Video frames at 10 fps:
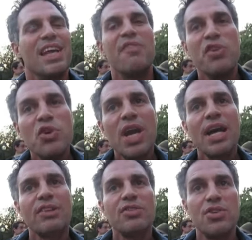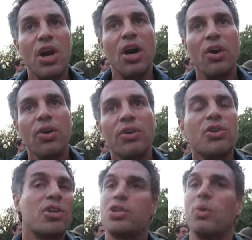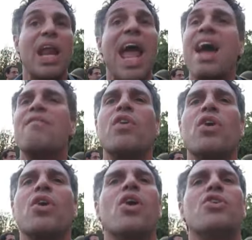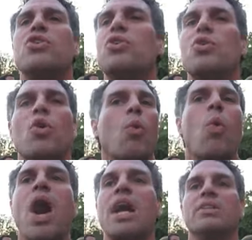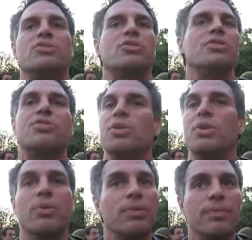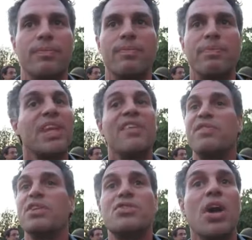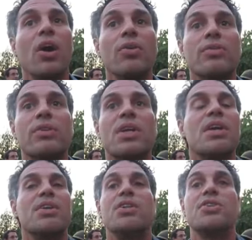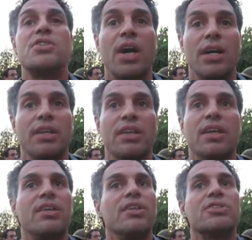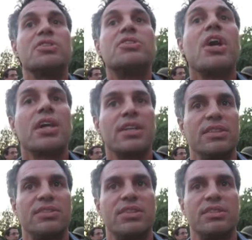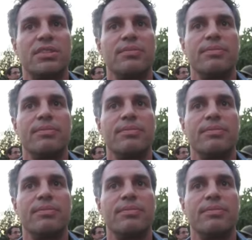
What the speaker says: If you got the dough, you could do whatever you want to do. If you don't, you're done. You're stuck in the system.